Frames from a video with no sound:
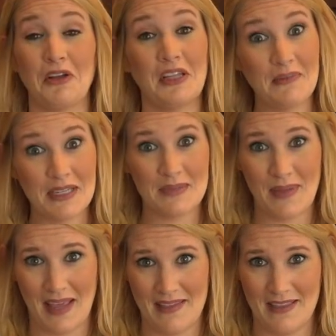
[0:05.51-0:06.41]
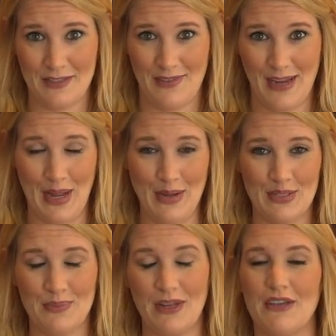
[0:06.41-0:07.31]
really missed making these
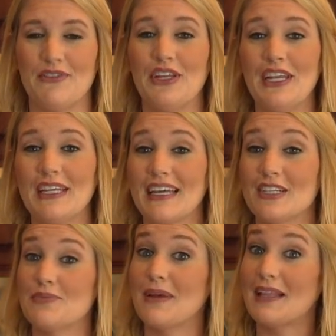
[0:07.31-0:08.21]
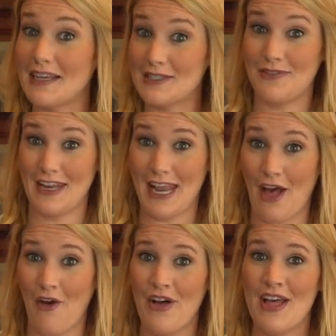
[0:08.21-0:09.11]
videos, but if you didn't catch my last
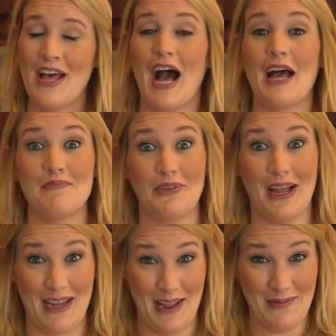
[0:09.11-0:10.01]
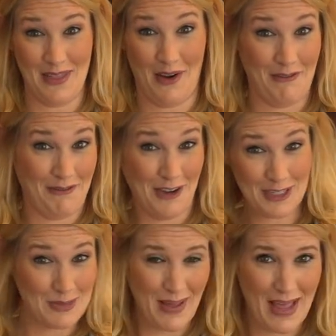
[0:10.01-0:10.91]
video, I'm pregnant with our
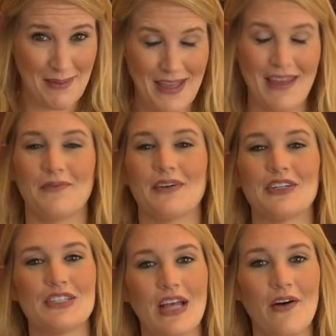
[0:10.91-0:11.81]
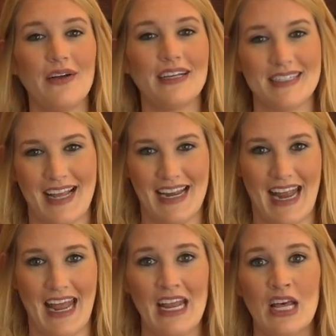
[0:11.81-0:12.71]
first baby and we're so
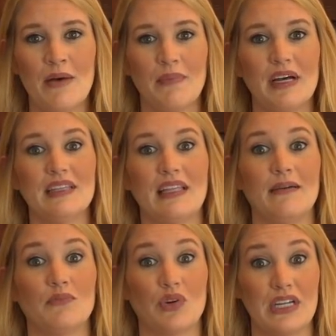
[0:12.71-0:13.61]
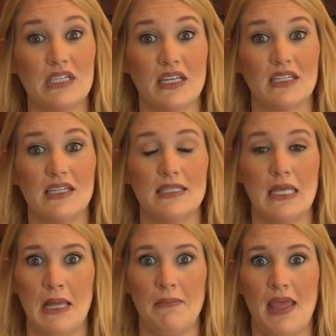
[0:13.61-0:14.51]
excited, but that morning sickness
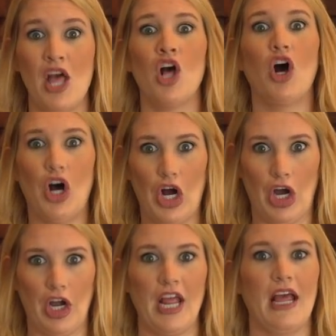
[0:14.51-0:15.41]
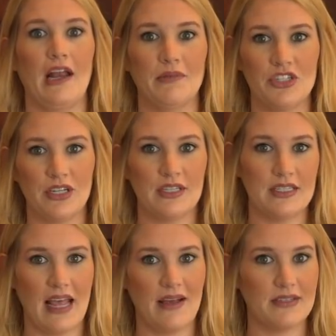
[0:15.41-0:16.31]
hit me hard and I wish I could
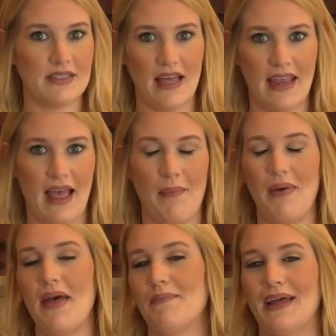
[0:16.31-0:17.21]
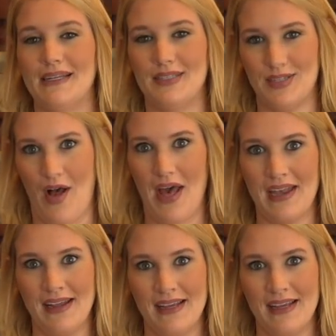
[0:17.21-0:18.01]
say I was letting up, but it's not.